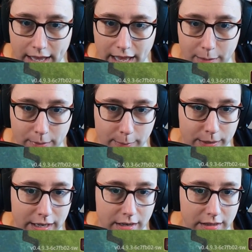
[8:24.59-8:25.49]
and
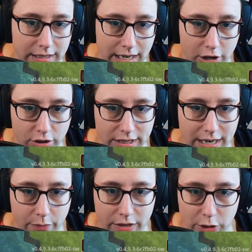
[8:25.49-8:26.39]
maybe stairs
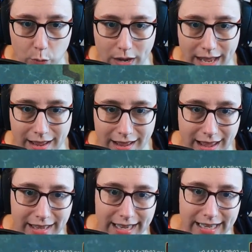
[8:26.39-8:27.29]
down this way
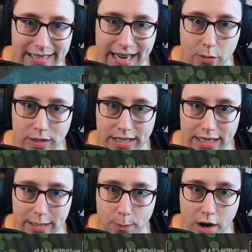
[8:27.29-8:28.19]
and get down to
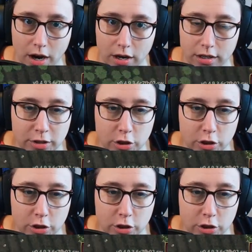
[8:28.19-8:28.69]
this part.